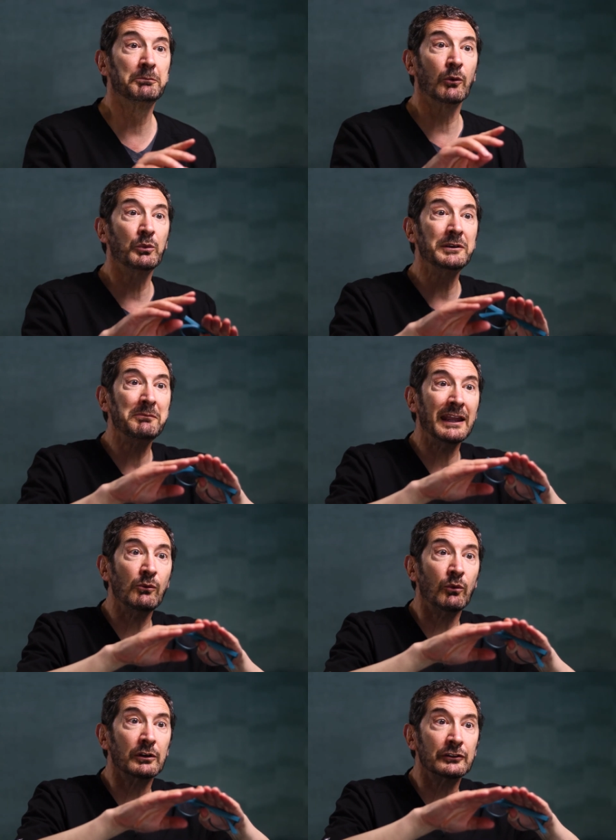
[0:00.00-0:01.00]
but we may
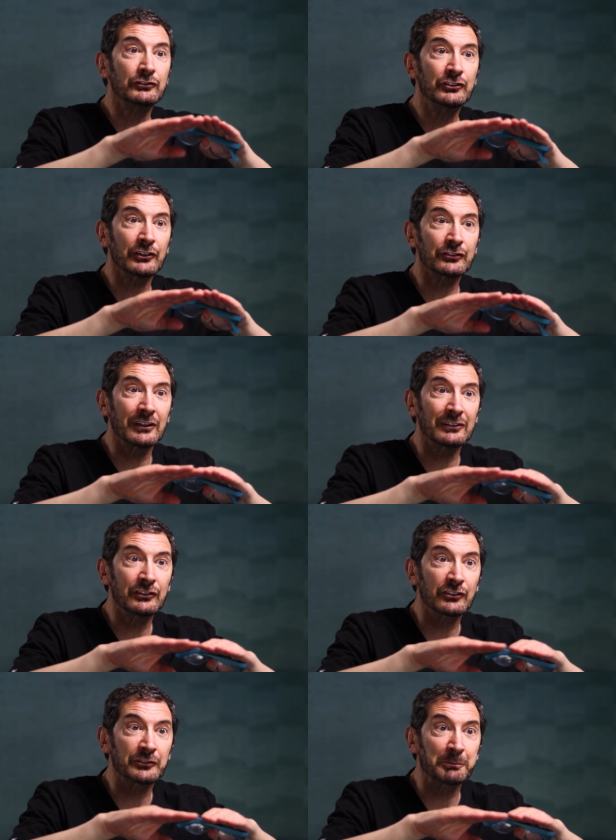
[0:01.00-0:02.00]
want to
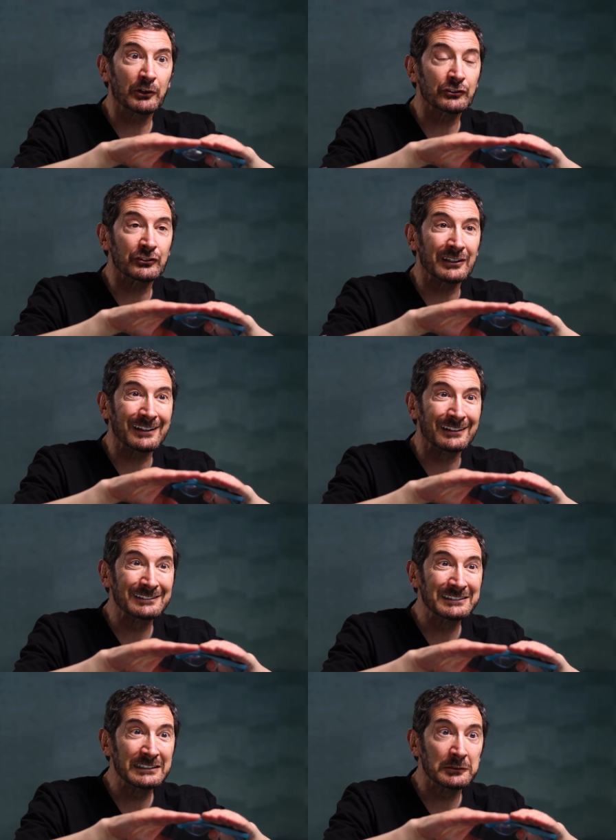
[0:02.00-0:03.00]
just disperse it a
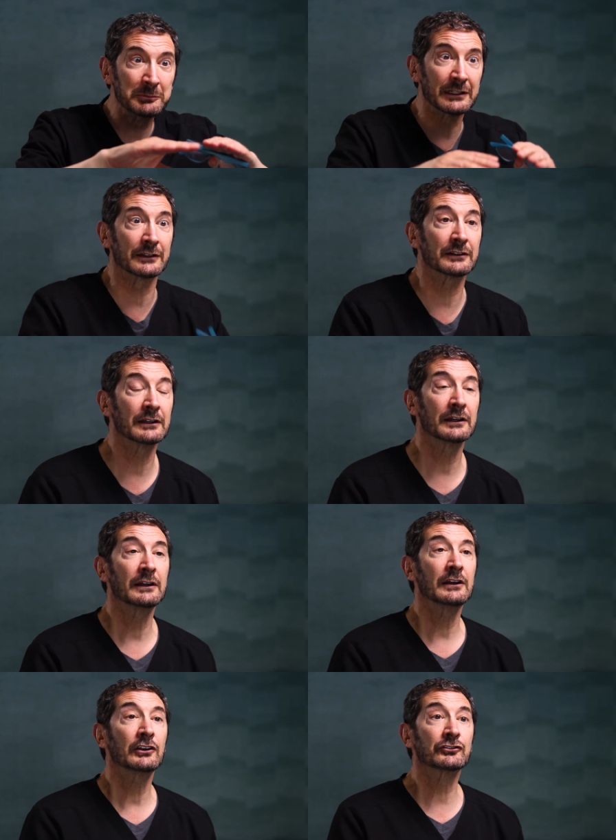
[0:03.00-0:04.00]
little bit
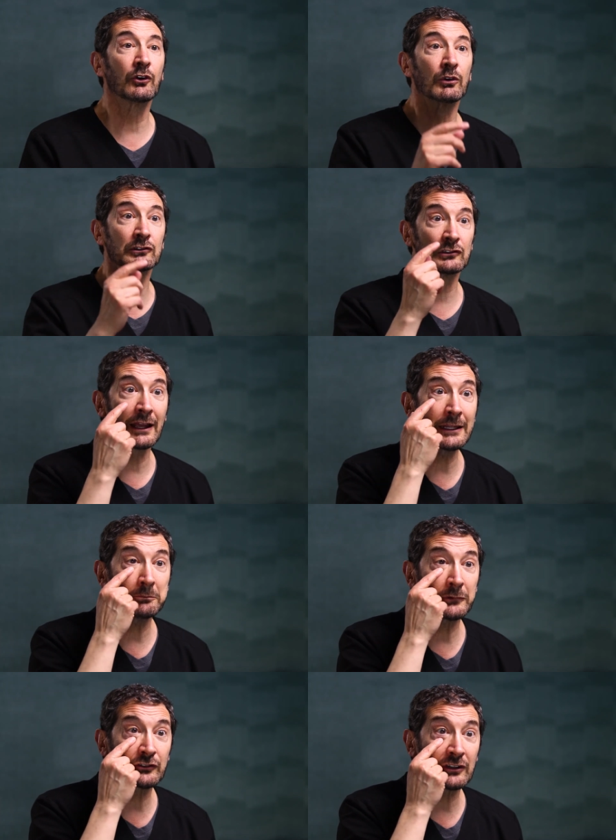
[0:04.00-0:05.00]
so
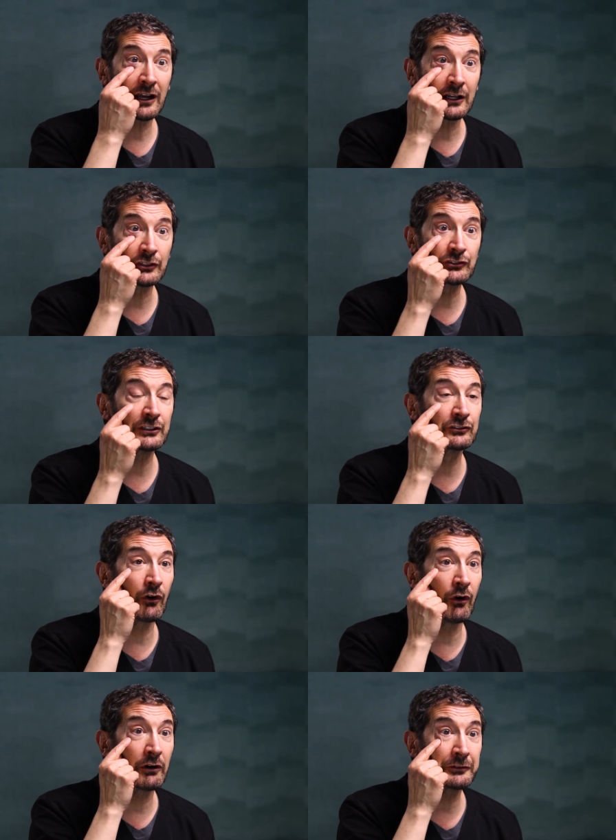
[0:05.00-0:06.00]
light massage
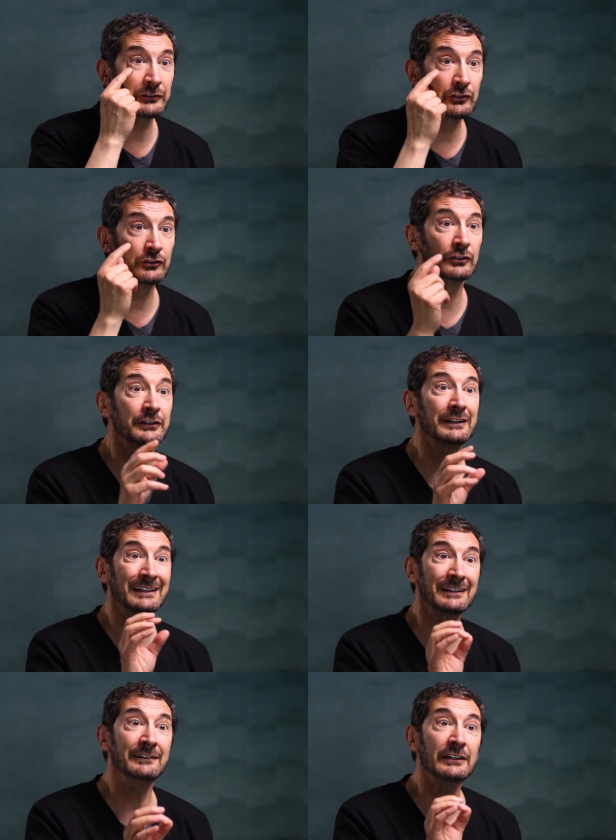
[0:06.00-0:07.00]
is often good
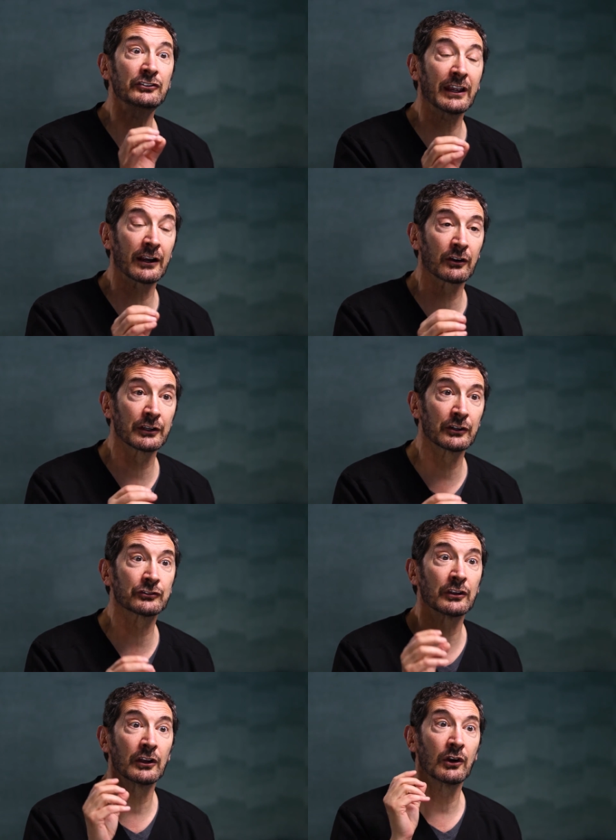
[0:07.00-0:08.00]
in these
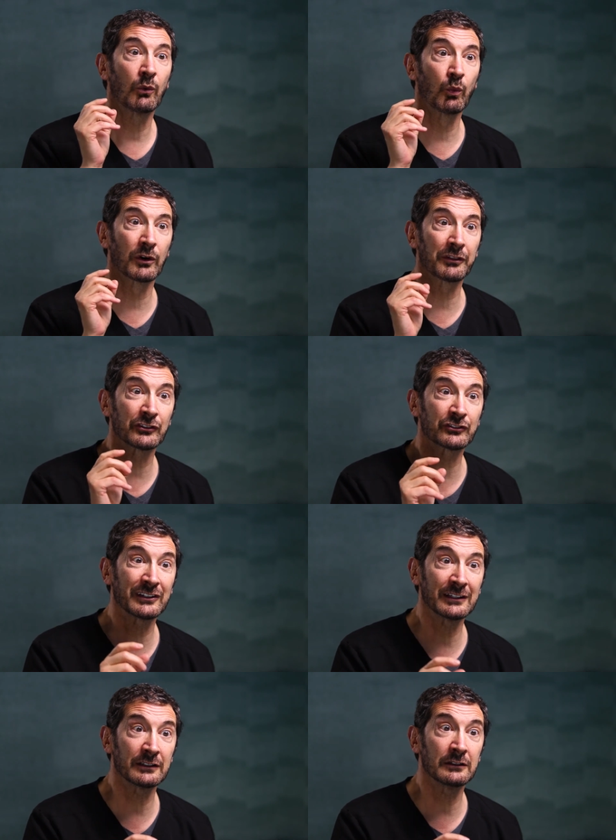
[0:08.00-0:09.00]
areas where the
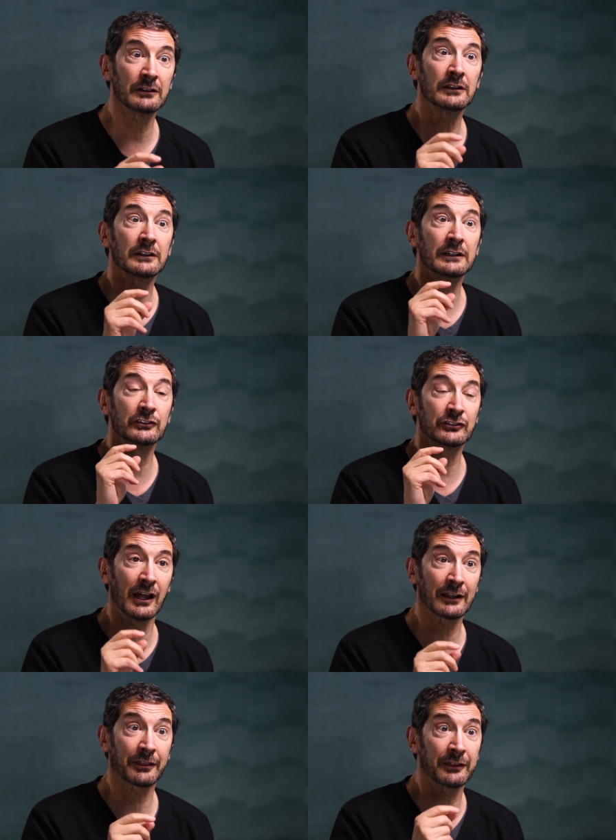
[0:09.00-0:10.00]
skin is
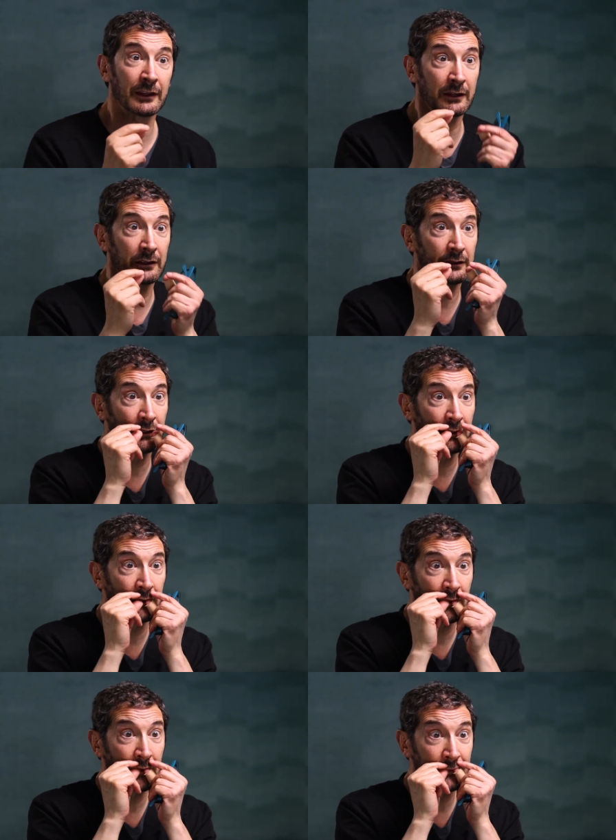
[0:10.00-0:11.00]
not thick,
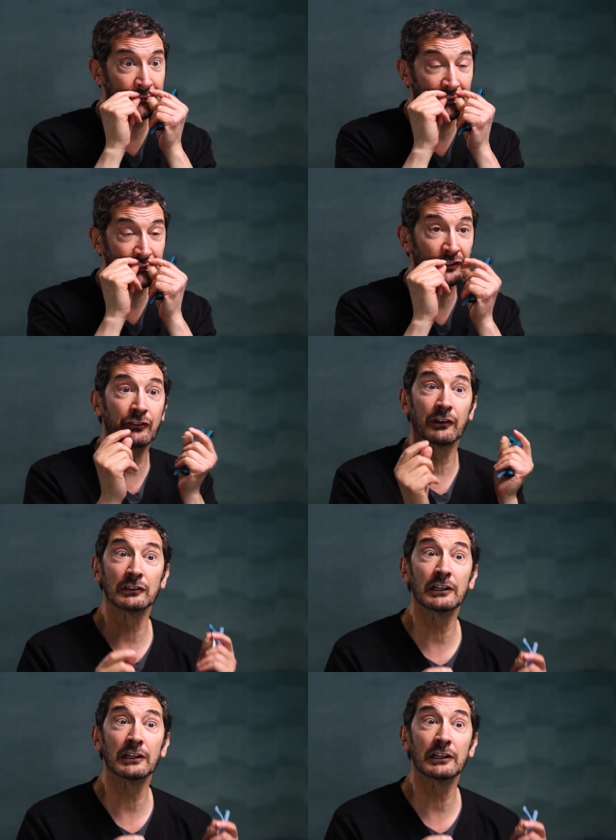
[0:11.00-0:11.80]
such as the